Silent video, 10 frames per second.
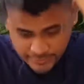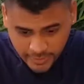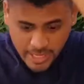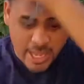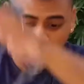So
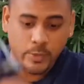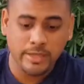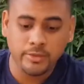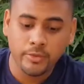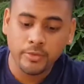guys,
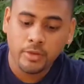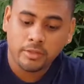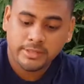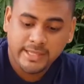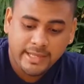when you
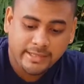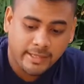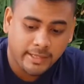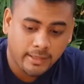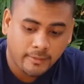are
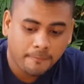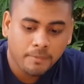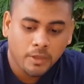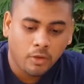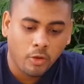
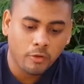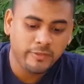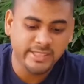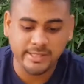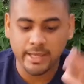selecting all
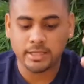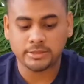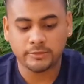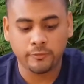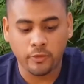these
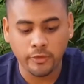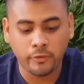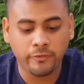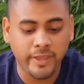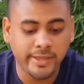gears for
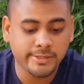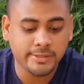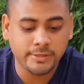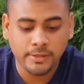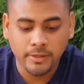your face,
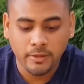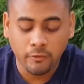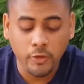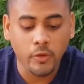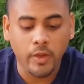
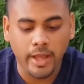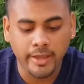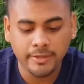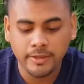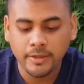for your
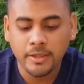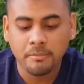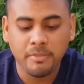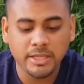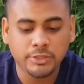head,
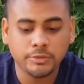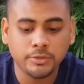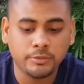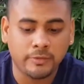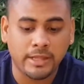make
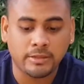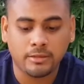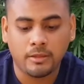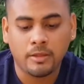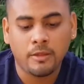sure that
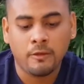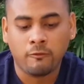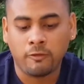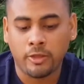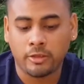
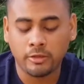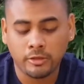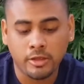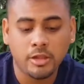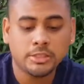the
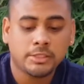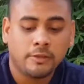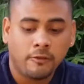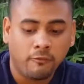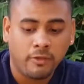goggles,
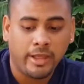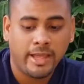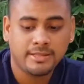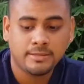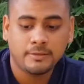the
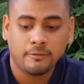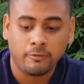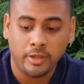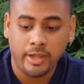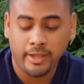
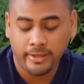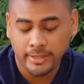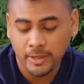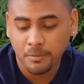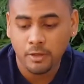
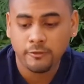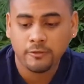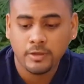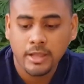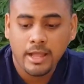earmuff,
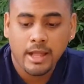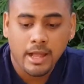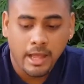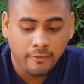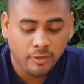
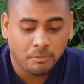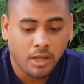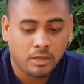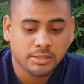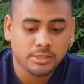and the
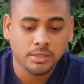mask